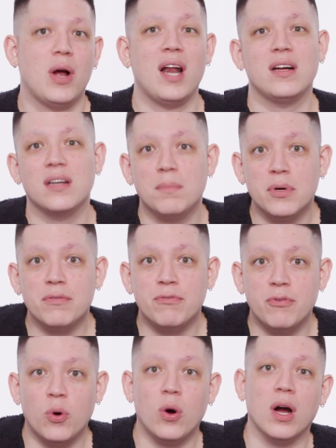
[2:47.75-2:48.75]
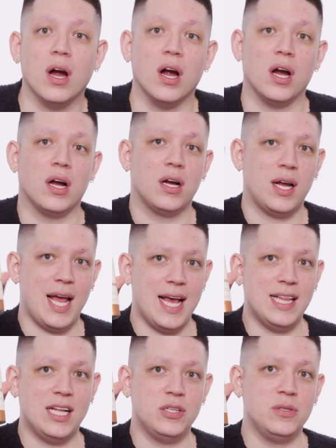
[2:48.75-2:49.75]
Product number four,
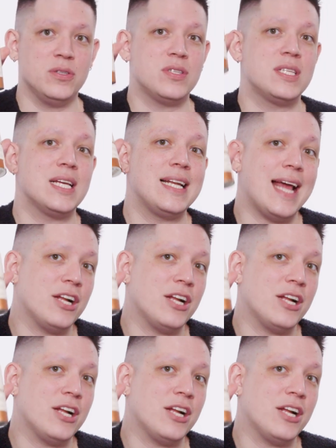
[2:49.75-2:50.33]
Elaluz